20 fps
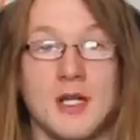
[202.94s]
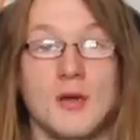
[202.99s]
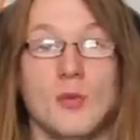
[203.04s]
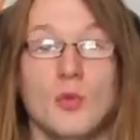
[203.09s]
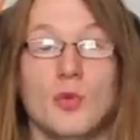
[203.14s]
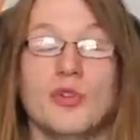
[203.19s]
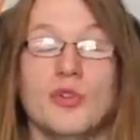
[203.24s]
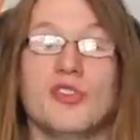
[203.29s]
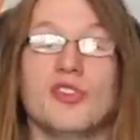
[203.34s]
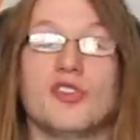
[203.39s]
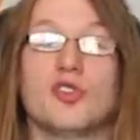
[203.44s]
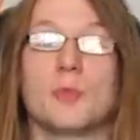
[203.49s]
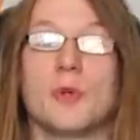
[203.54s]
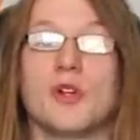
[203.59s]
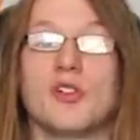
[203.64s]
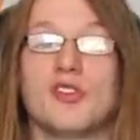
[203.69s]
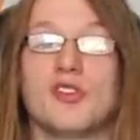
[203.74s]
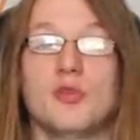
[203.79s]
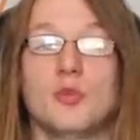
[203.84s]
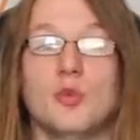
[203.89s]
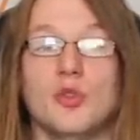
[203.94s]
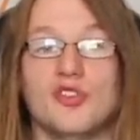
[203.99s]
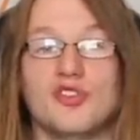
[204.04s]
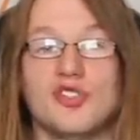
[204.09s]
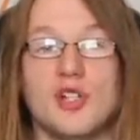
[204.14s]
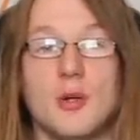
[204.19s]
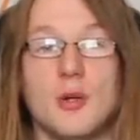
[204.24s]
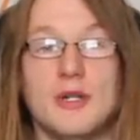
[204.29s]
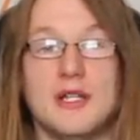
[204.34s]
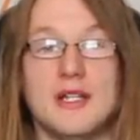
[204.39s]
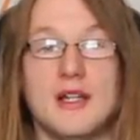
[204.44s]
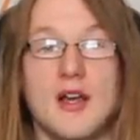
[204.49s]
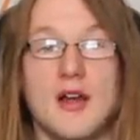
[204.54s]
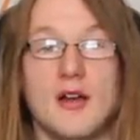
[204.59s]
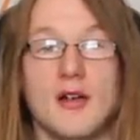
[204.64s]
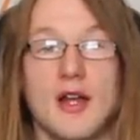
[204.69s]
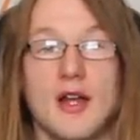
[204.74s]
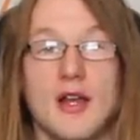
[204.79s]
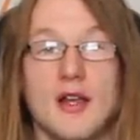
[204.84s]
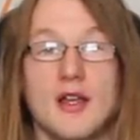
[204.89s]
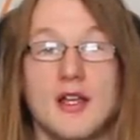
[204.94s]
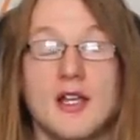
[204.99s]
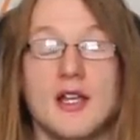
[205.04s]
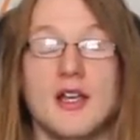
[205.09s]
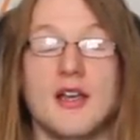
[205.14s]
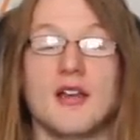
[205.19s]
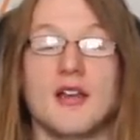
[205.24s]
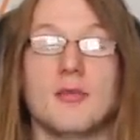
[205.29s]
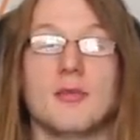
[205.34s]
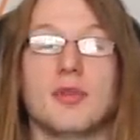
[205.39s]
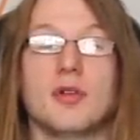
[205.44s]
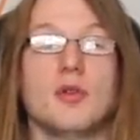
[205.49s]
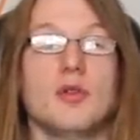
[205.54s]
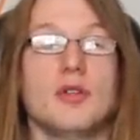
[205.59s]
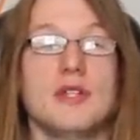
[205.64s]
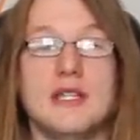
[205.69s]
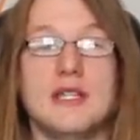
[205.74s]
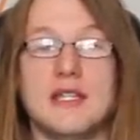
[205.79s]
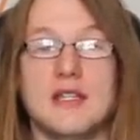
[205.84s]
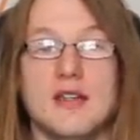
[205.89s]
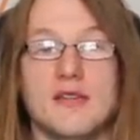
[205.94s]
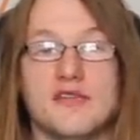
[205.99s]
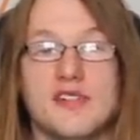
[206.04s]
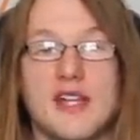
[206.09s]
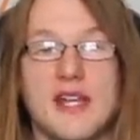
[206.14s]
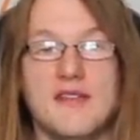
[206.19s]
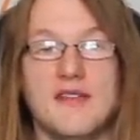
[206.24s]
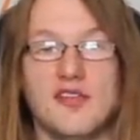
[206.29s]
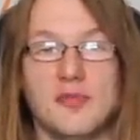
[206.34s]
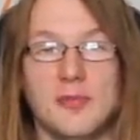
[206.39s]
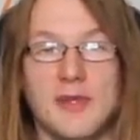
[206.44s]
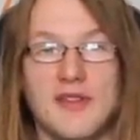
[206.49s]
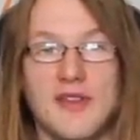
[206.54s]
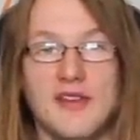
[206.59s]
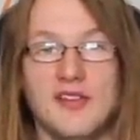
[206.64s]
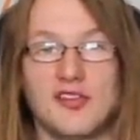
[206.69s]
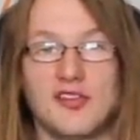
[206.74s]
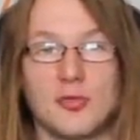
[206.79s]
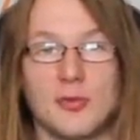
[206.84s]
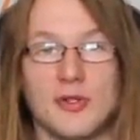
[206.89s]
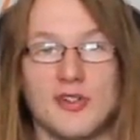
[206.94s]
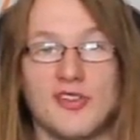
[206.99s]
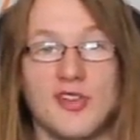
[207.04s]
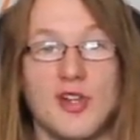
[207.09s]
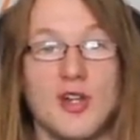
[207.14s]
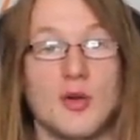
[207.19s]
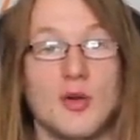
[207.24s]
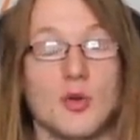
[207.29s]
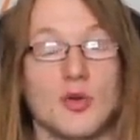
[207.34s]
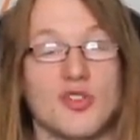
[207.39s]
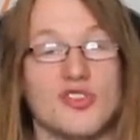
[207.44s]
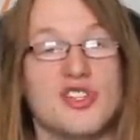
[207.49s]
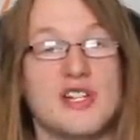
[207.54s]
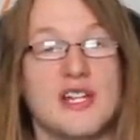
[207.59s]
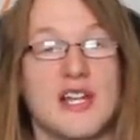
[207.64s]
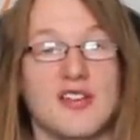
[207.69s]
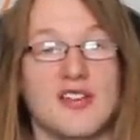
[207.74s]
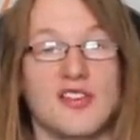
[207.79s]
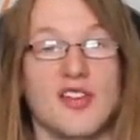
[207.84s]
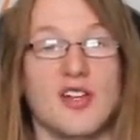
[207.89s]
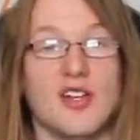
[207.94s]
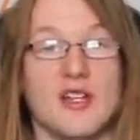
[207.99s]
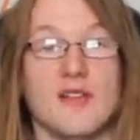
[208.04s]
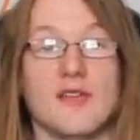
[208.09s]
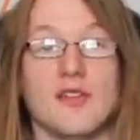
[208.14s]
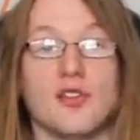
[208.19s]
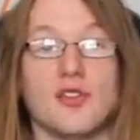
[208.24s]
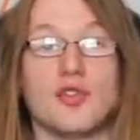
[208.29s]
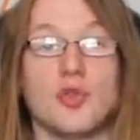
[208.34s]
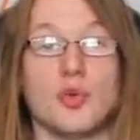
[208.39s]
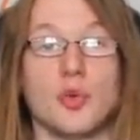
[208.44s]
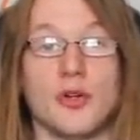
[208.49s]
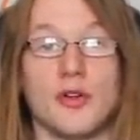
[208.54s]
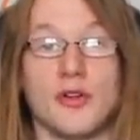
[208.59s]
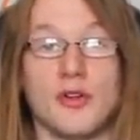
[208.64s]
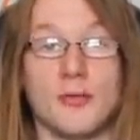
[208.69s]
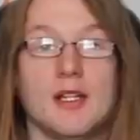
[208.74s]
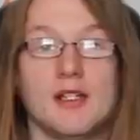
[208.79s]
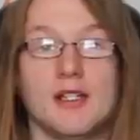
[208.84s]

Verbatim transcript: One such person was Tony Cara, an employee of Dave Smith Instruments, or DSI for short.